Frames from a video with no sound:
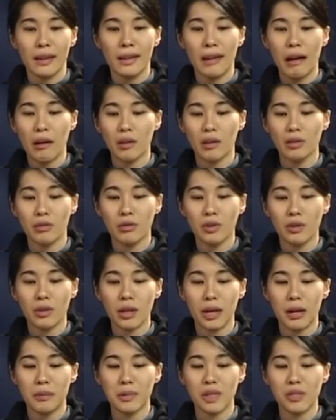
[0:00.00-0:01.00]
Now, if you're
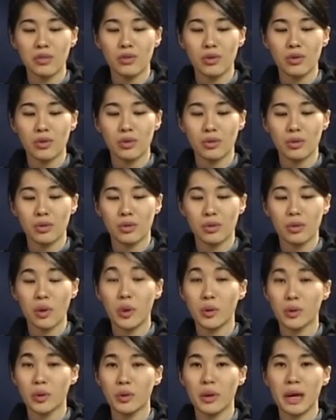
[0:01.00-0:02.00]
coming to
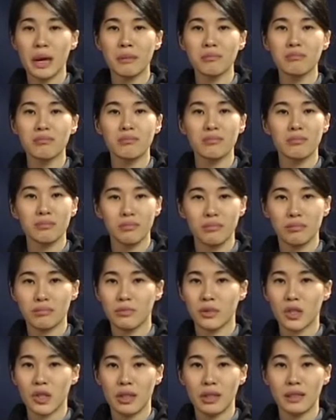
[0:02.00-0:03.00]
OUM
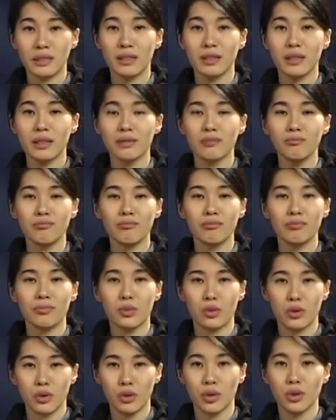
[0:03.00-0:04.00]
to listen,
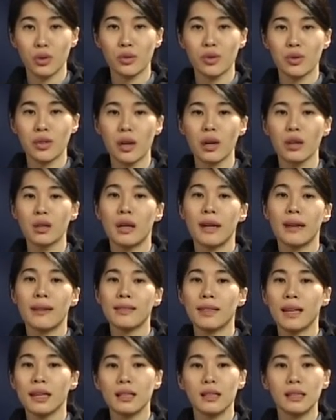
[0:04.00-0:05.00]
to tutor,
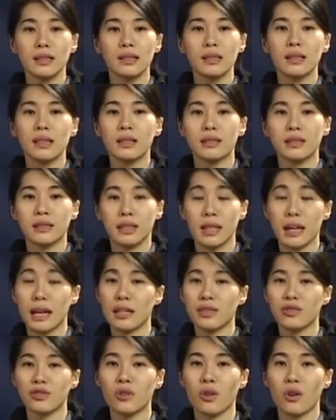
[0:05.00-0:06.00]
that is a
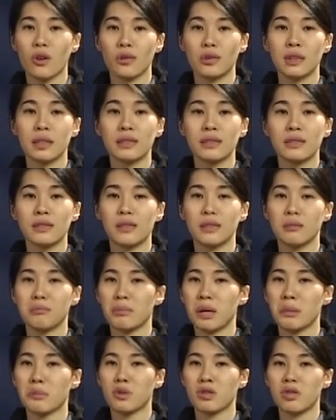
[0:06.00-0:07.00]
task-oriented
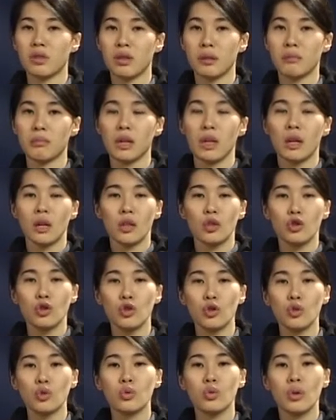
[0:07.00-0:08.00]
membership.
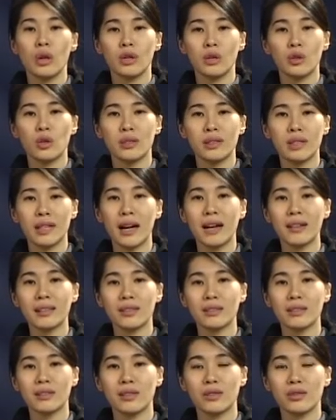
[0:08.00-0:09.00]
Your
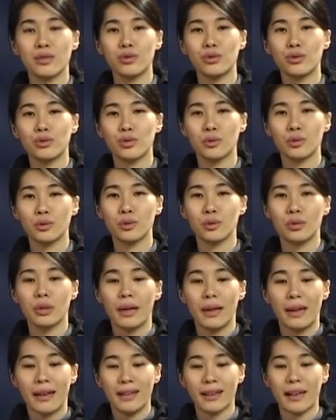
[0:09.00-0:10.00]
task is to
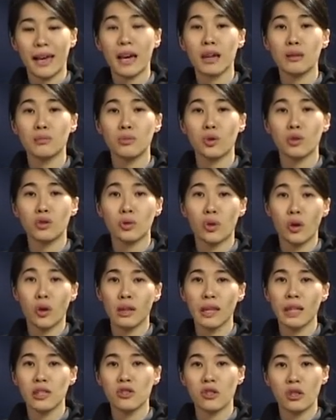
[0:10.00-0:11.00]
gain more
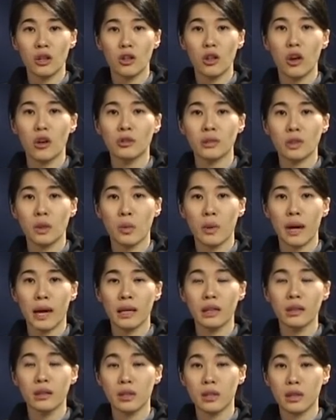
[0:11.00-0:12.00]
knowledge along the
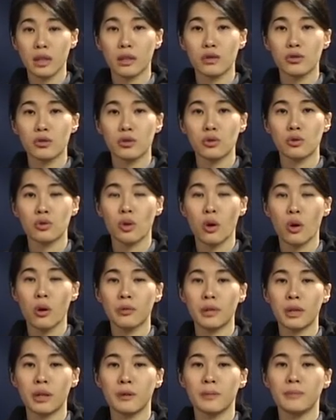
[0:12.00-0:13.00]
way in the
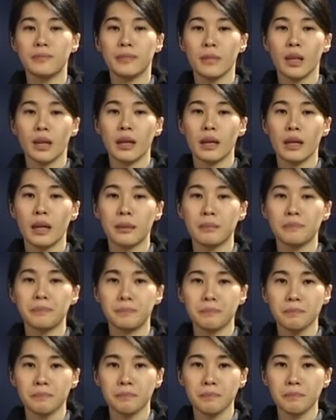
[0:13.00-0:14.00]
tutorial. Yep.
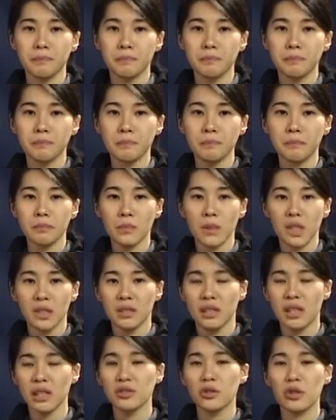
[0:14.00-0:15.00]

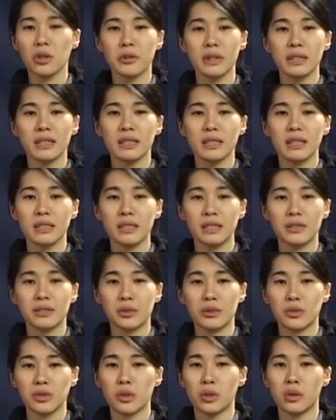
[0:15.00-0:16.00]
Task-oriented is
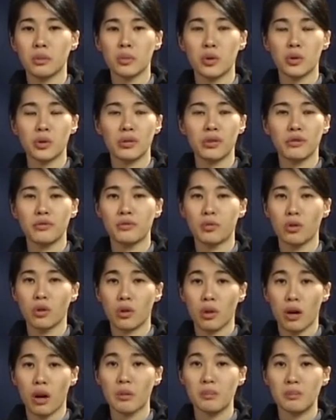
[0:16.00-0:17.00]
also more for
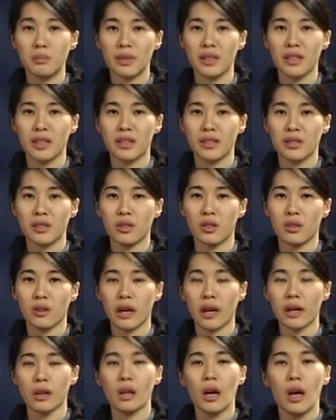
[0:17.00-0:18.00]
companies,
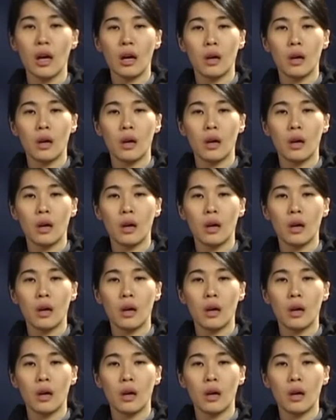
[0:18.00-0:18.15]
okay?